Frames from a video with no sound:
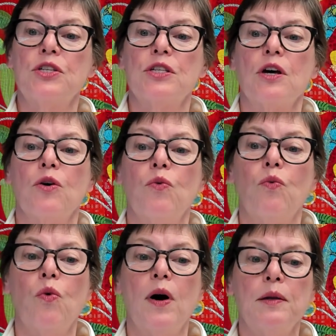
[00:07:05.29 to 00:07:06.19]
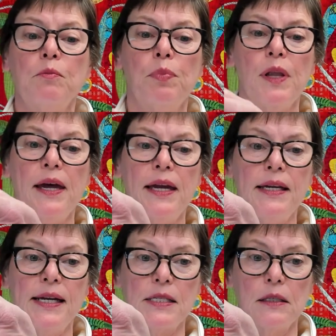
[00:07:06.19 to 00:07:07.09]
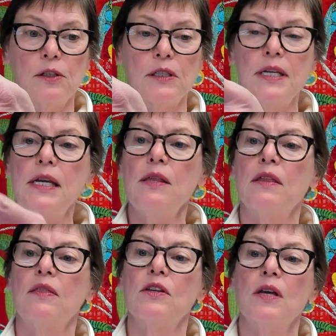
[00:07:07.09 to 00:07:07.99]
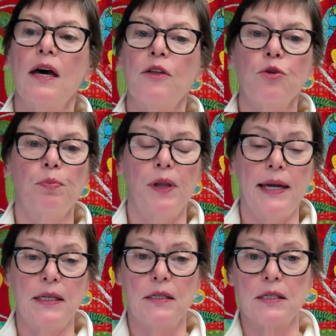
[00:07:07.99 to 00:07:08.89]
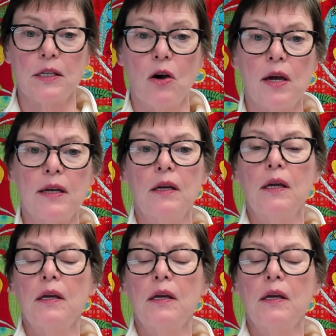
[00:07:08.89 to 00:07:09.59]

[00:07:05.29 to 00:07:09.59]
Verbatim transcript: So one blade has little teeth and the other blade does not,